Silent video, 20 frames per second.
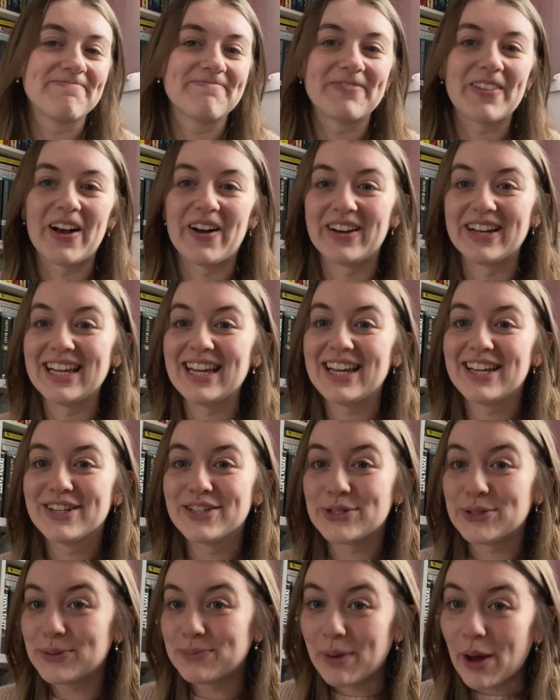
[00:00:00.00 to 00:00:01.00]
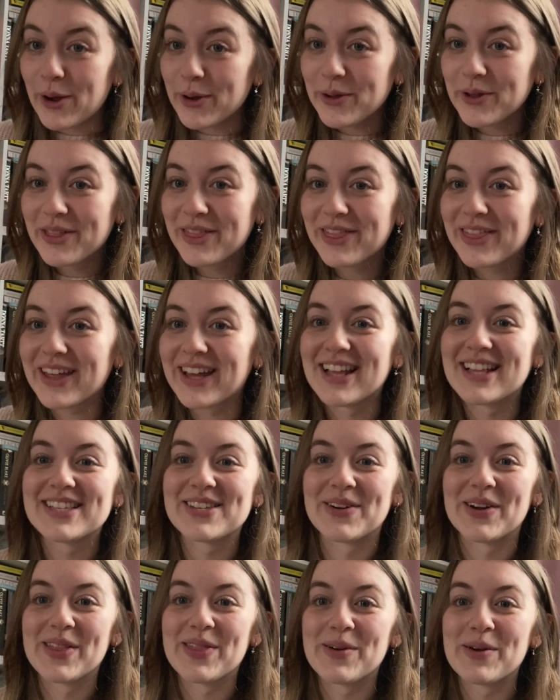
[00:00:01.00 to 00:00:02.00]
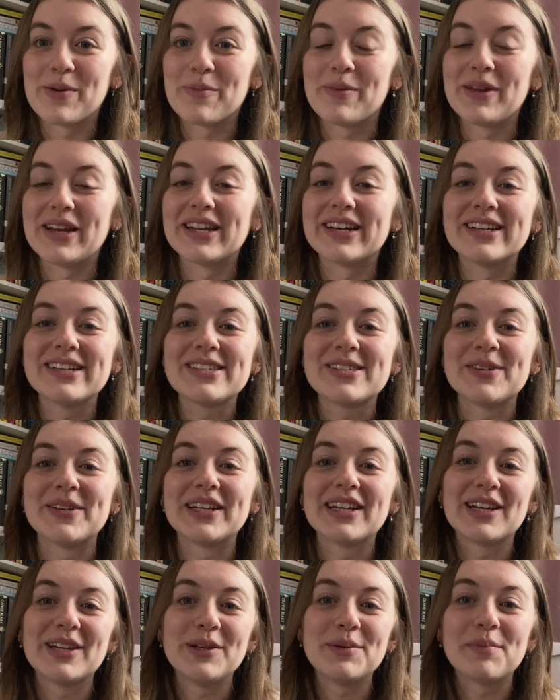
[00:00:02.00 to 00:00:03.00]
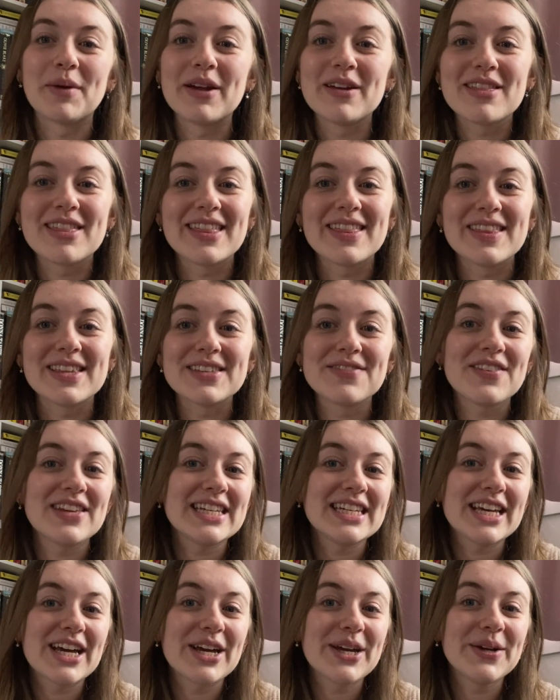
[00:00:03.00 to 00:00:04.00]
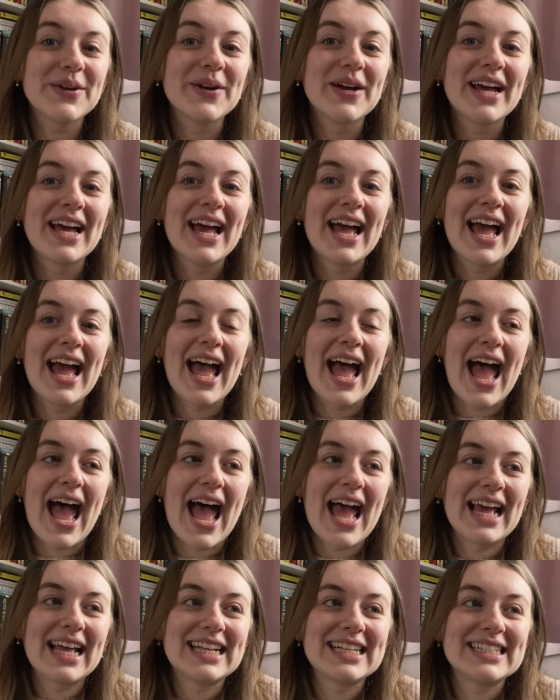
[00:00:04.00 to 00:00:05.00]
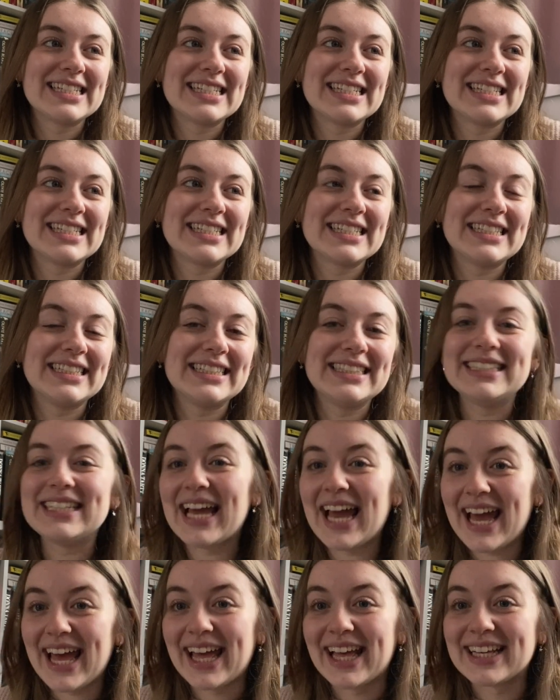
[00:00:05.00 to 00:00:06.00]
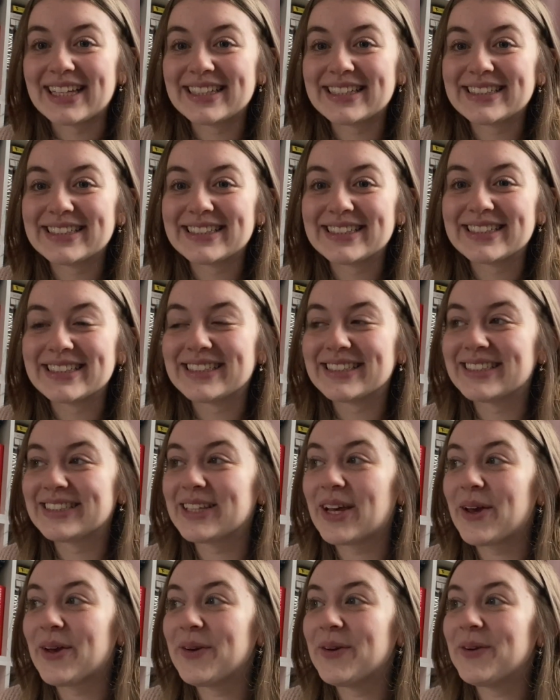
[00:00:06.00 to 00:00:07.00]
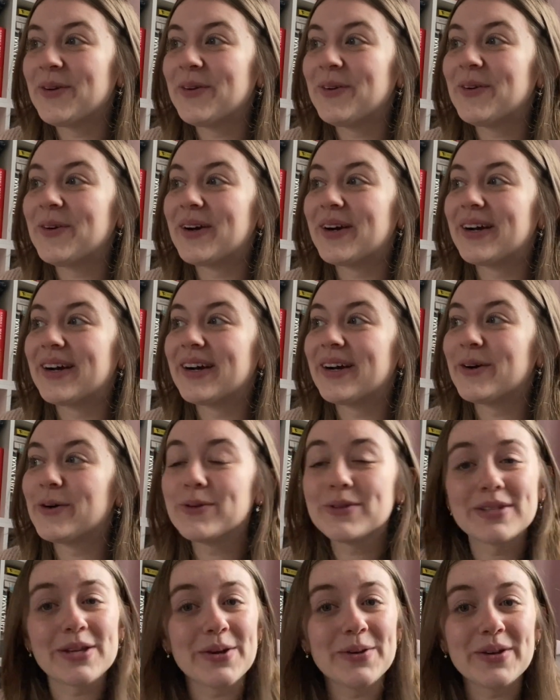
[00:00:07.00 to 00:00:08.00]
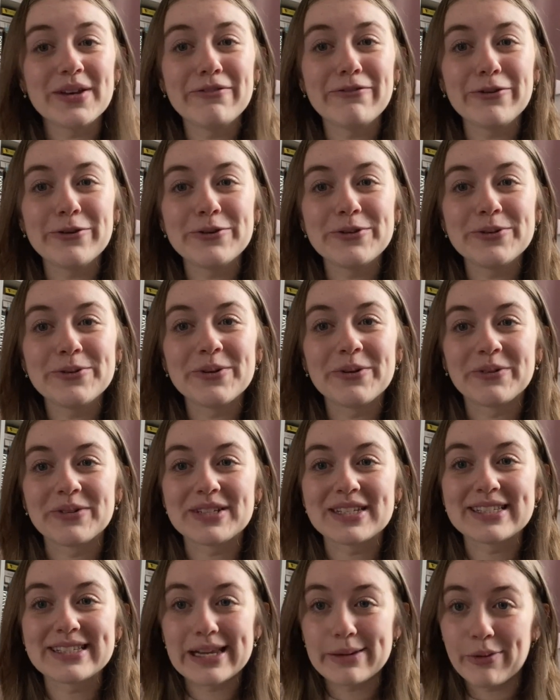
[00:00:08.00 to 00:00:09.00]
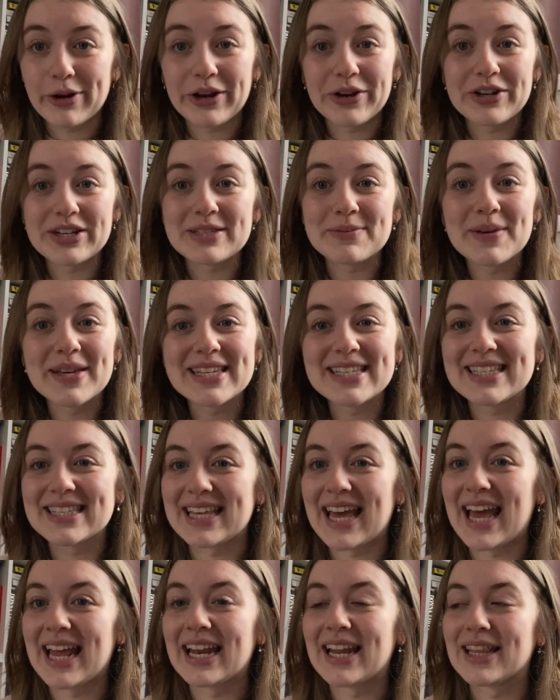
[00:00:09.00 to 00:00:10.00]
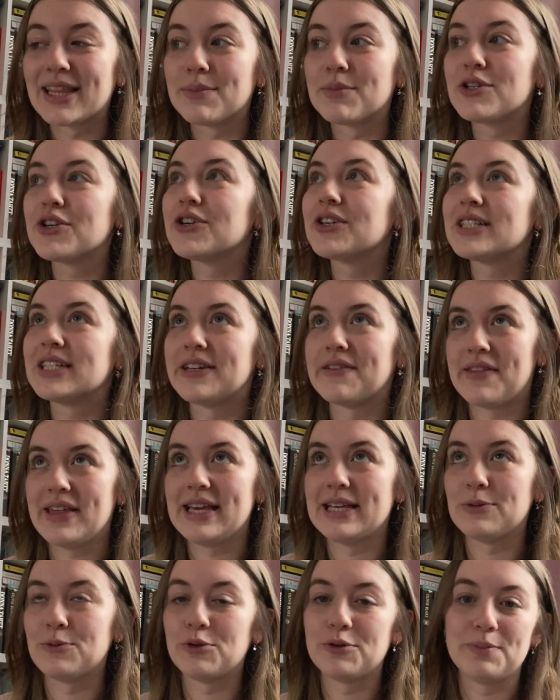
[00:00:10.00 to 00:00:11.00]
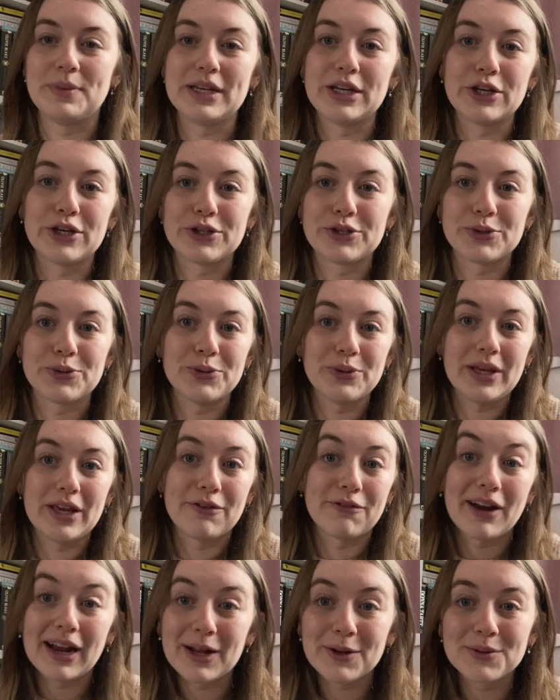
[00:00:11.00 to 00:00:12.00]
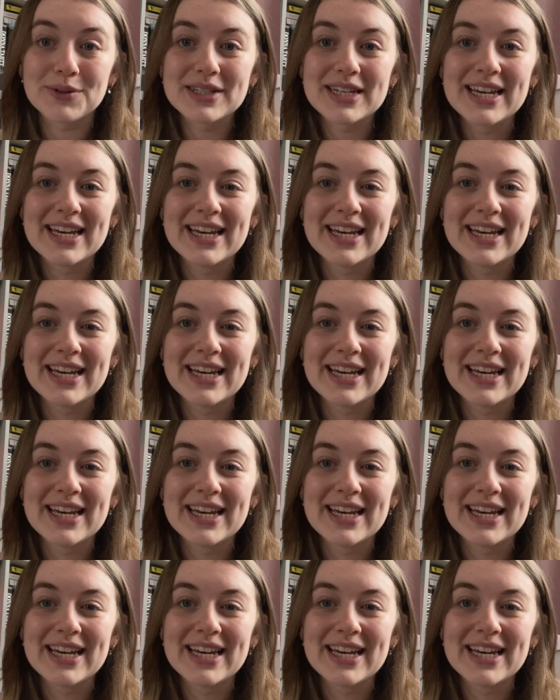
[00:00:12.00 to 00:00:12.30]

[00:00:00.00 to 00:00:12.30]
I do both. And so I thought it would be nice to include both in this video. And yeah, so also, if you do not celebrate Christmas, then the majority of these would be good all year round.